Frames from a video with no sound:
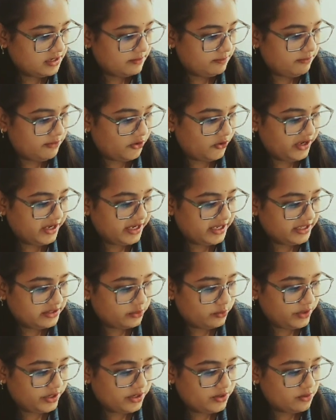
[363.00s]
Blowing in
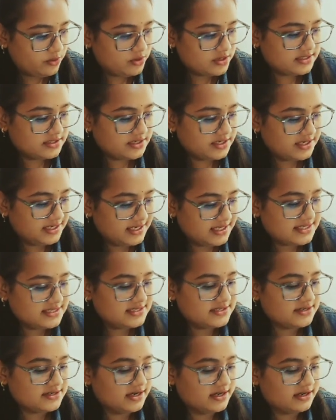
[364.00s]
the Wind was
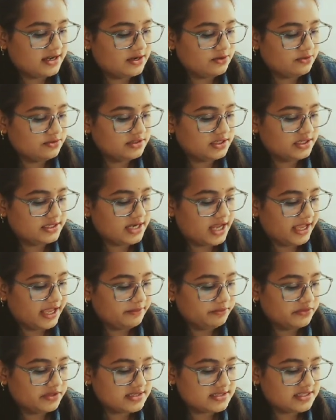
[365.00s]
released around the
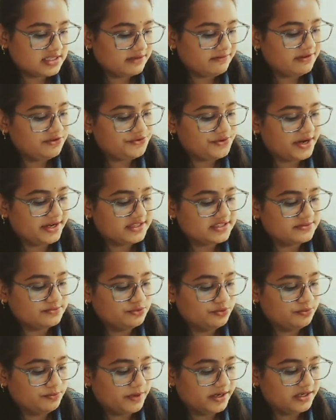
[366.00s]
time the civil rights
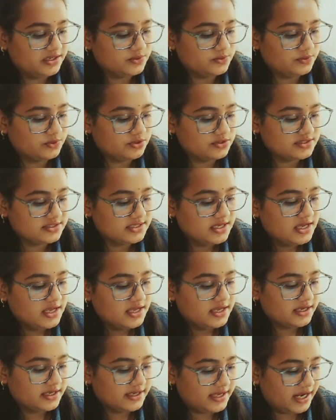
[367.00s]
movement was
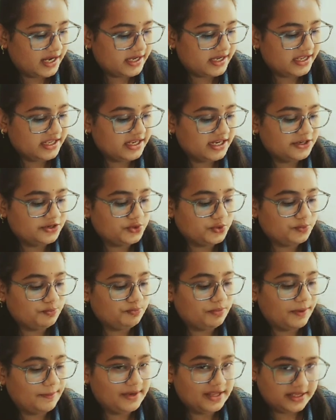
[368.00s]
getting into
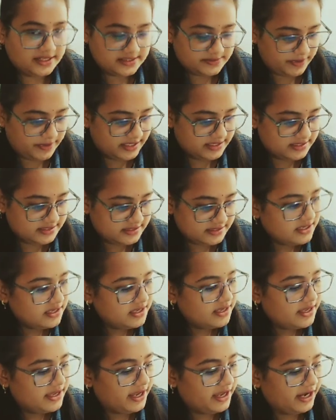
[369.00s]
public space
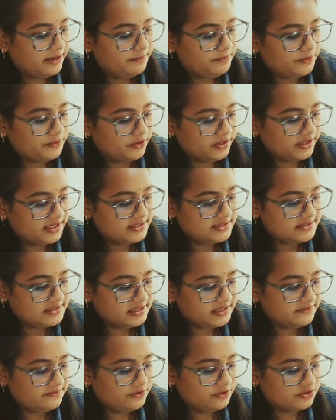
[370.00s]
and
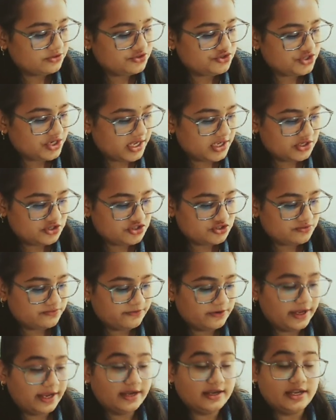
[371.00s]
protesting for
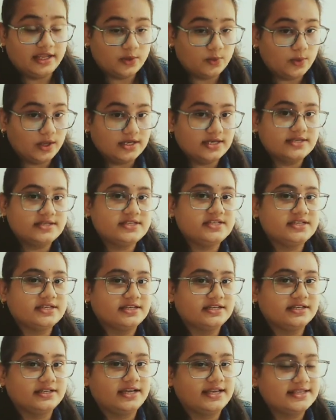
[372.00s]
change and
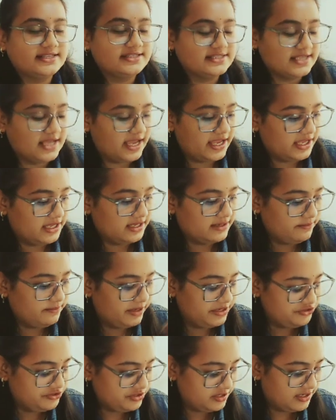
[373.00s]
equality. As I
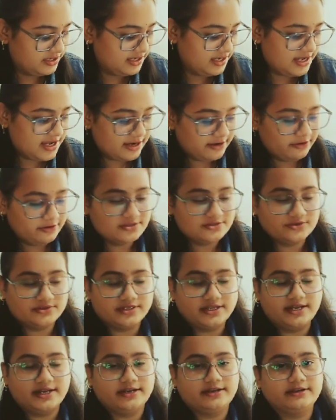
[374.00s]
mentioned earlier,
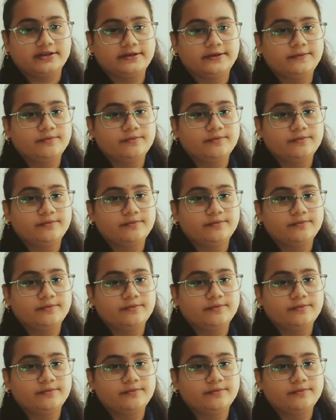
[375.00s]
also that